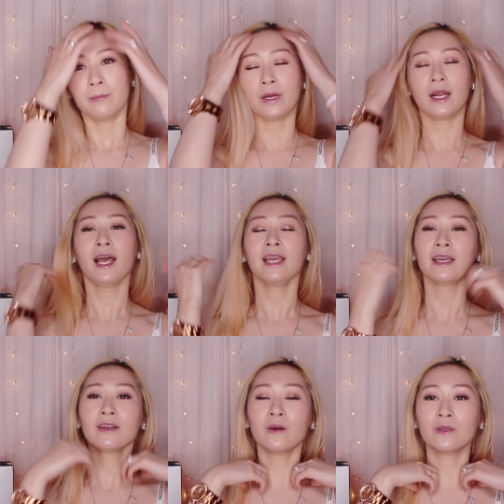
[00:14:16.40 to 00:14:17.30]
But I
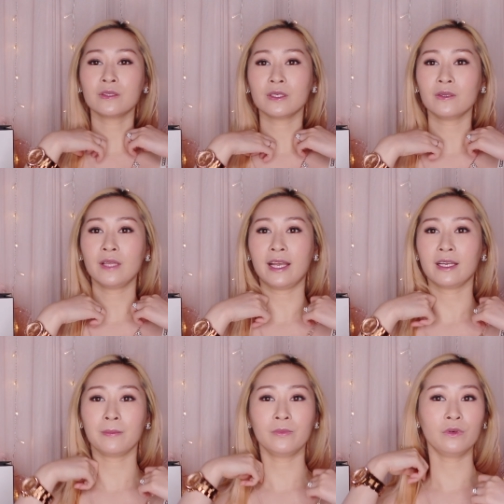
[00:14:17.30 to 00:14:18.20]
can also
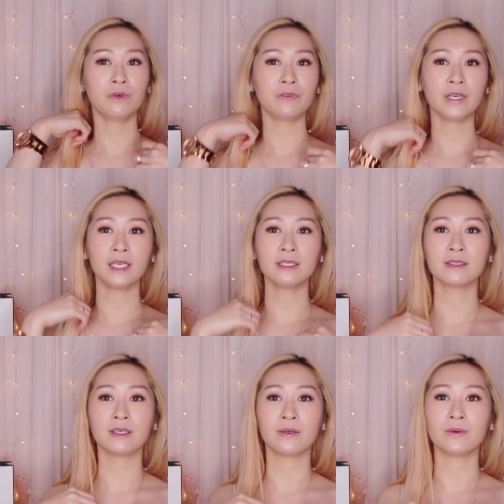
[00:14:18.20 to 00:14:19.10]
like move it
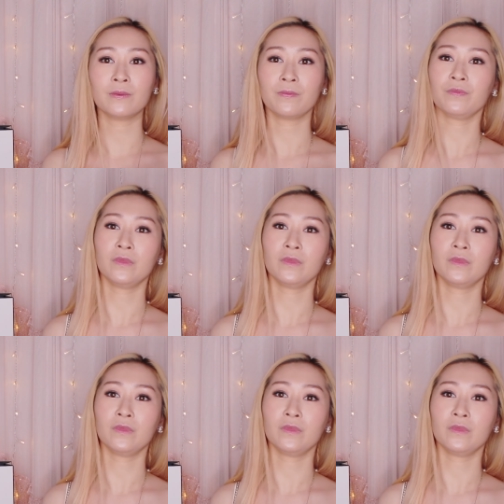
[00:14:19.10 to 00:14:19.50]
so